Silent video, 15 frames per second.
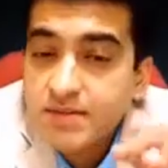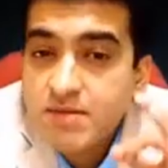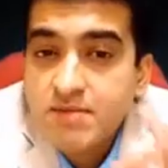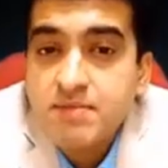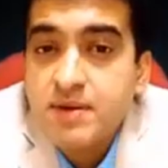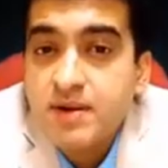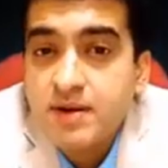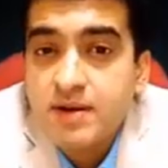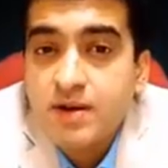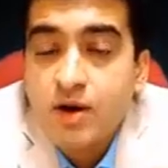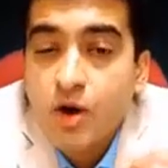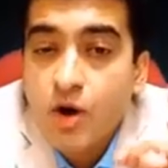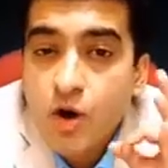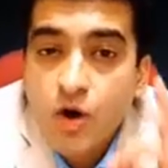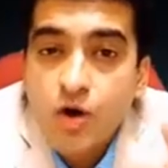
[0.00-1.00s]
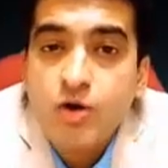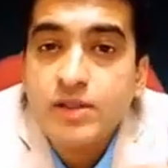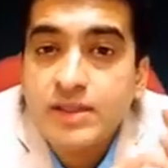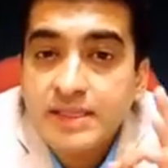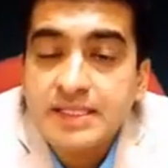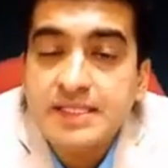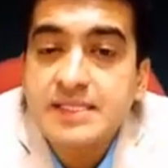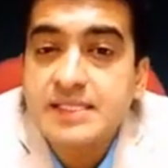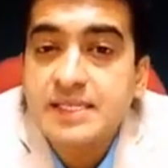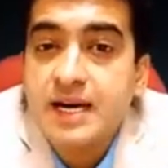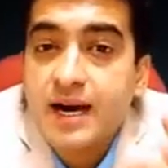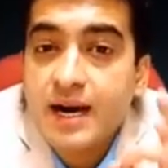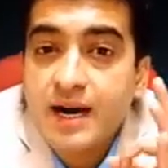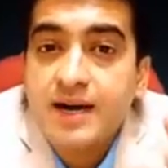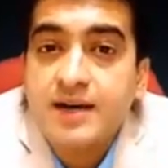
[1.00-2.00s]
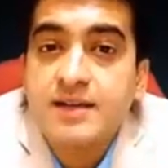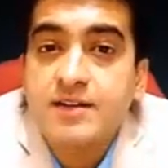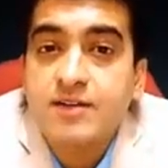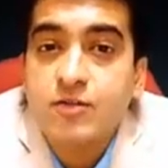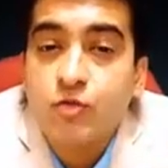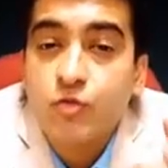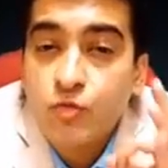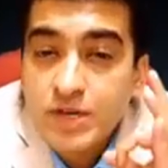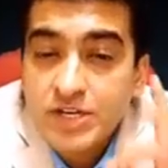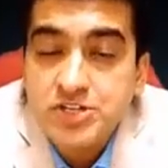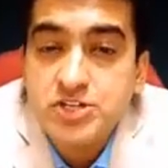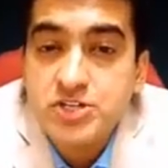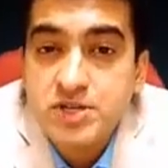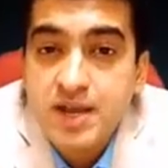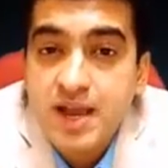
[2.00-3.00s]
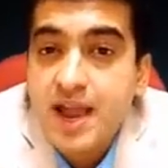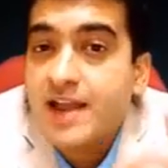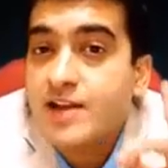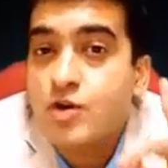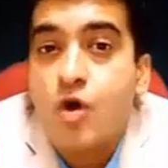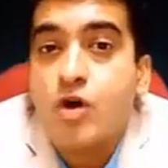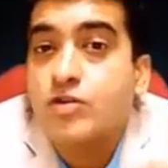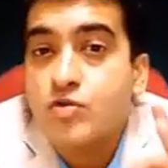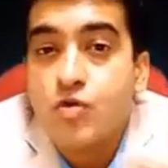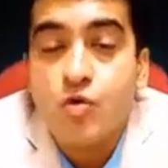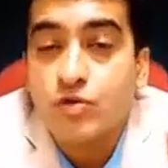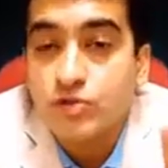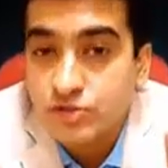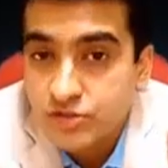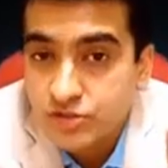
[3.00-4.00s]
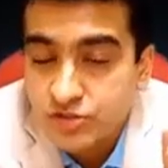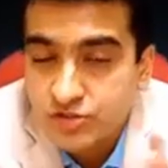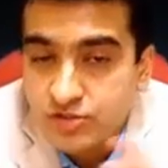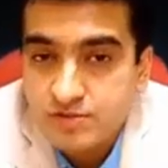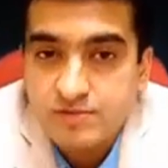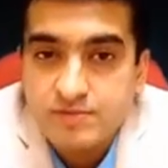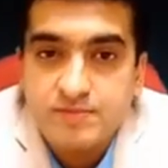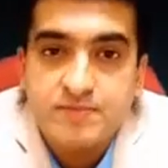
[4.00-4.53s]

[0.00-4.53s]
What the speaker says: Remember, all these are wish and not goals.